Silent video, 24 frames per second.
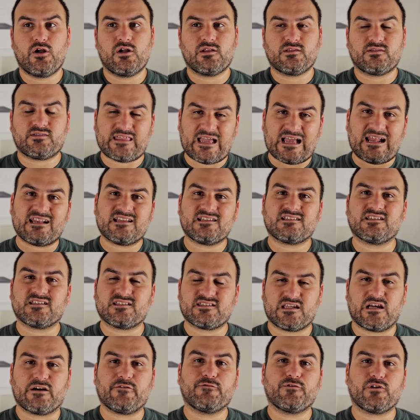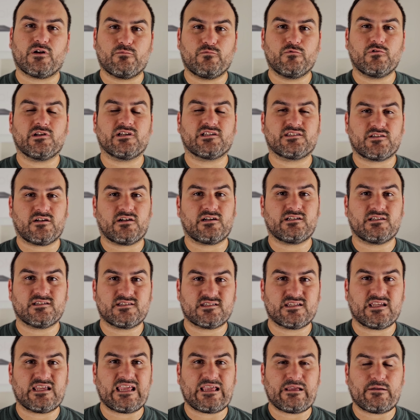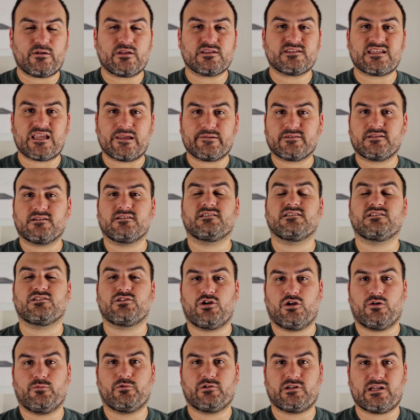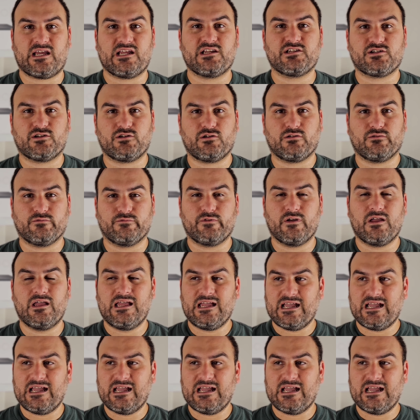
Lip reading: That is the stuff that I'm really excited to see Samsung's interpretation of